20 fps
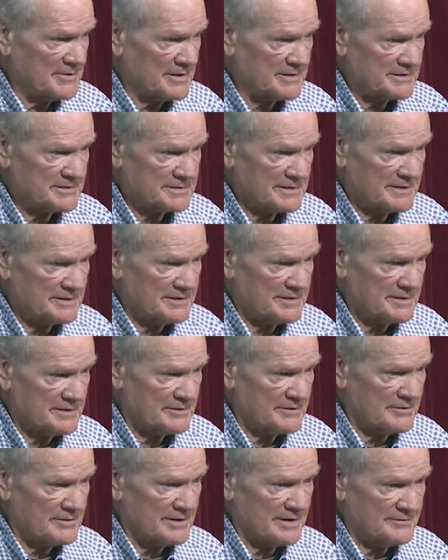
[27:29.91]
because I, you
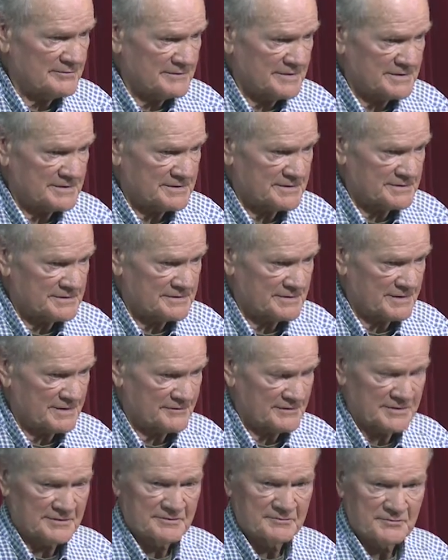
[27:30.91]
know, I, this is sort
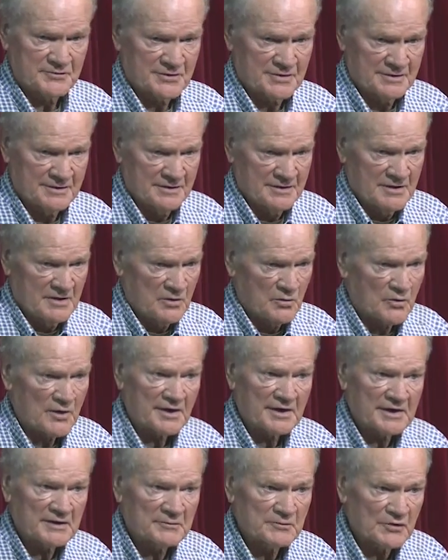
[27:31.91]
of a
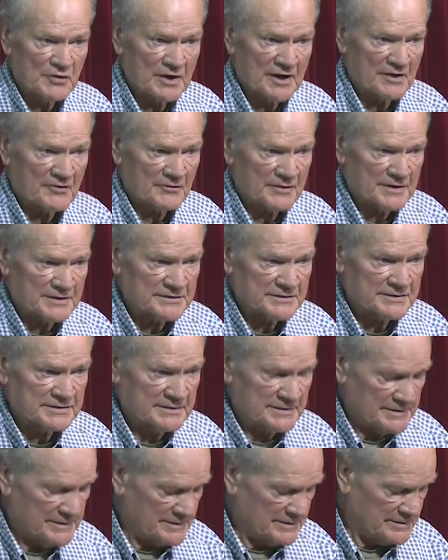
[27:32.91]
work in progress.
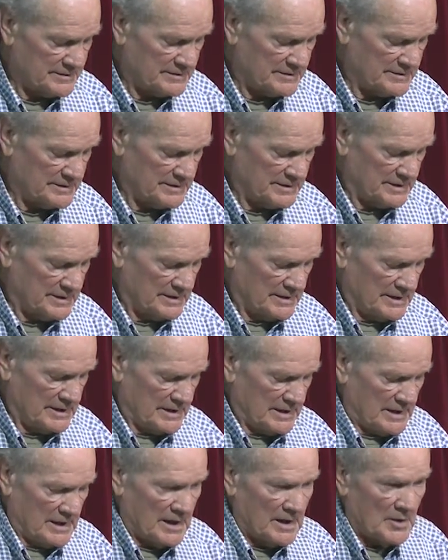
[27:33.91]

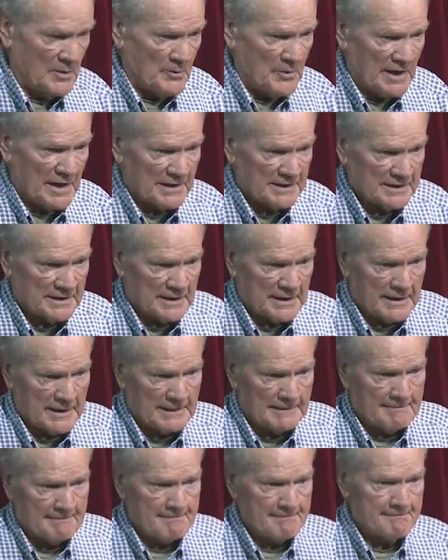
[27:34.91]
But
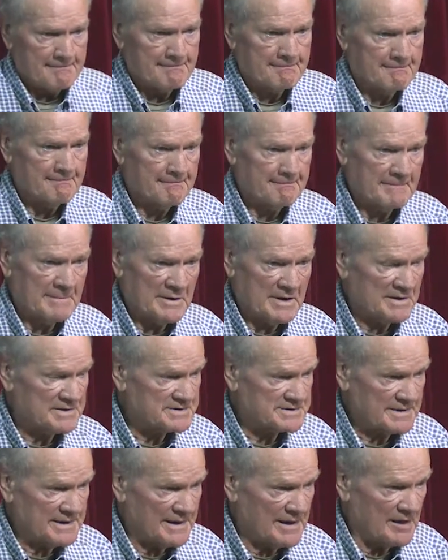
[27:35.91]
um, doesn't
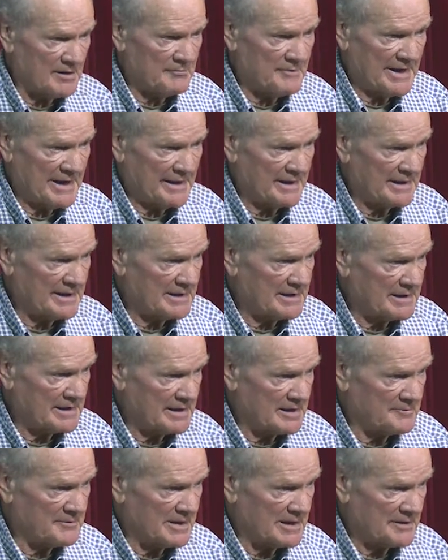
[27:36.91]
say how badly that
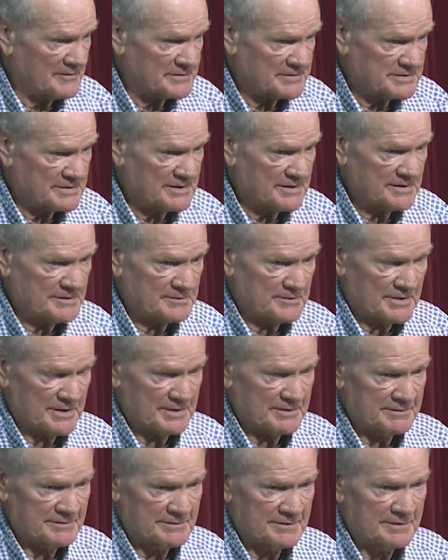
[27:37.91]
anybody was hurt,
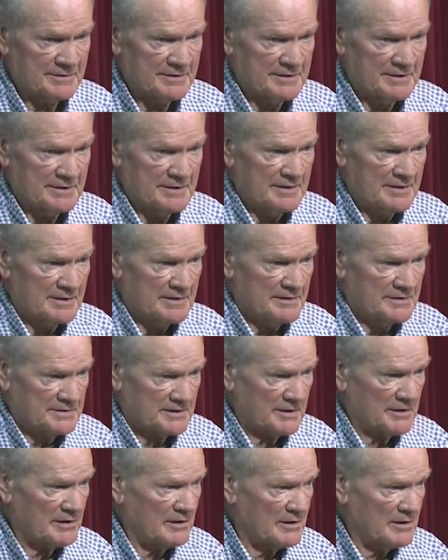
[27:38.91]
but
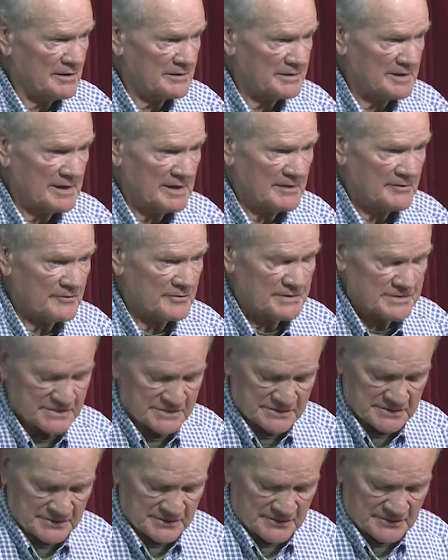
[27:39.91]
took a long time to
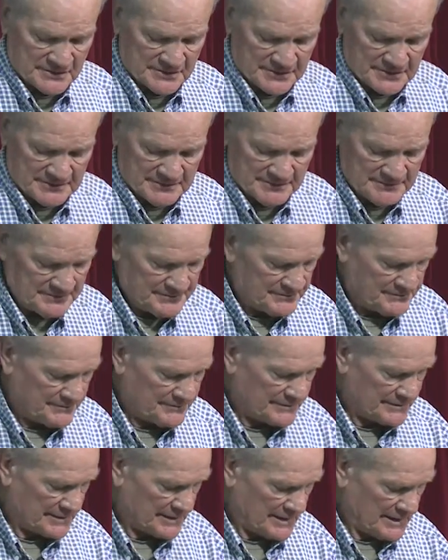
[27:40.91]
restore order.
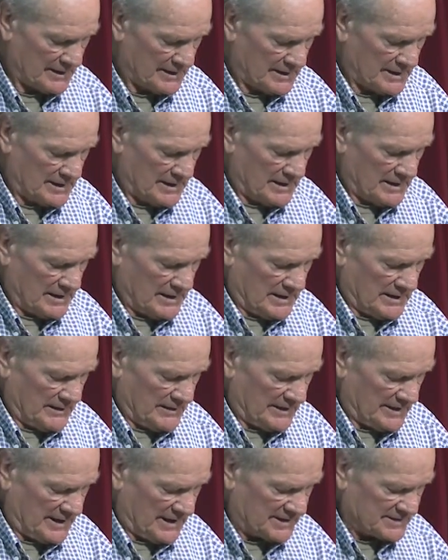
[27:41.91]

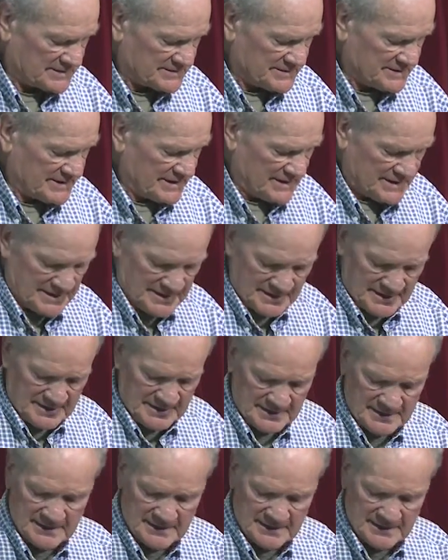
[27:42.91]
The next thing